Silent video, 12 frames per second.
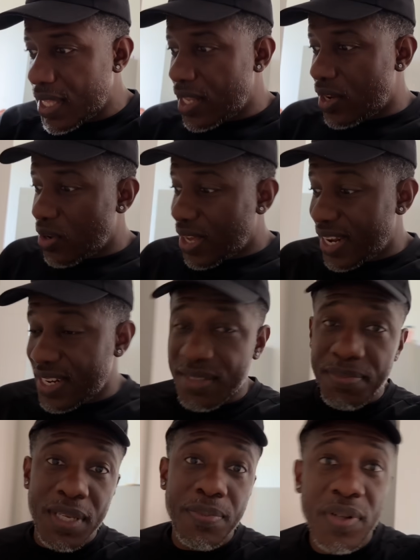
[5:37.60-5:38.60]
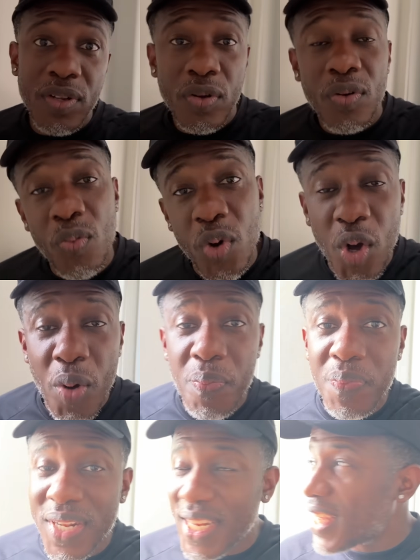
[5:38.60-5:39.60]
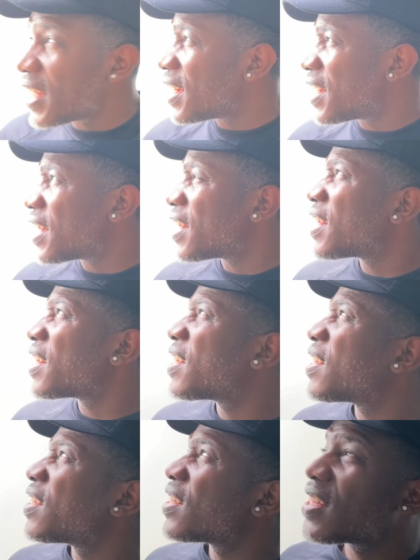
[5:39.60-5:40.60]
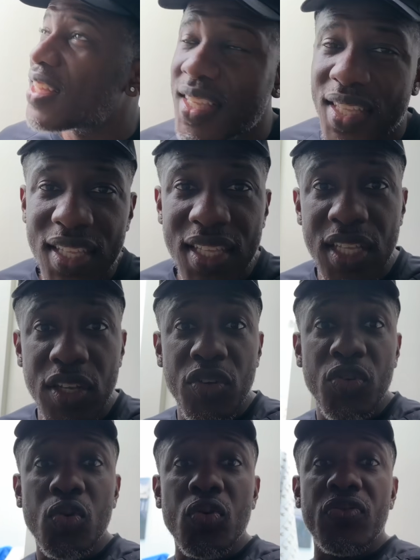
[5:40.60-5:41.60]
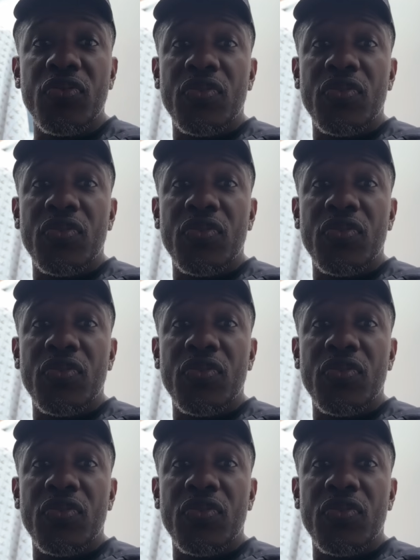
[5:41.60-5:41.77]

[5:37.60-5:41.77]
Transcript: Look at these people who completely roof,